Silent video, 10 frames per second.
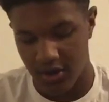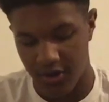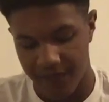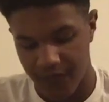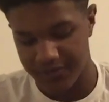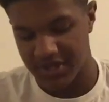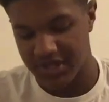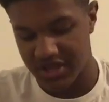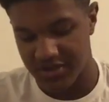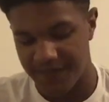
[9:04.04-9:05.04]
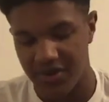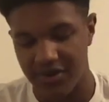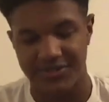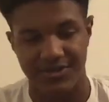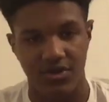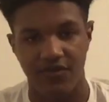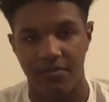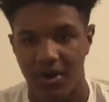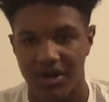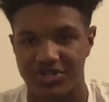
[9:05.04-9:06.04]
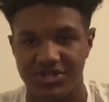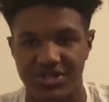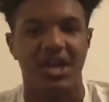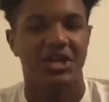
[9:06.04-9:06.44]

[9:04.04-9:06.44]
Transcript: are 4th in the NFL in turnover margin,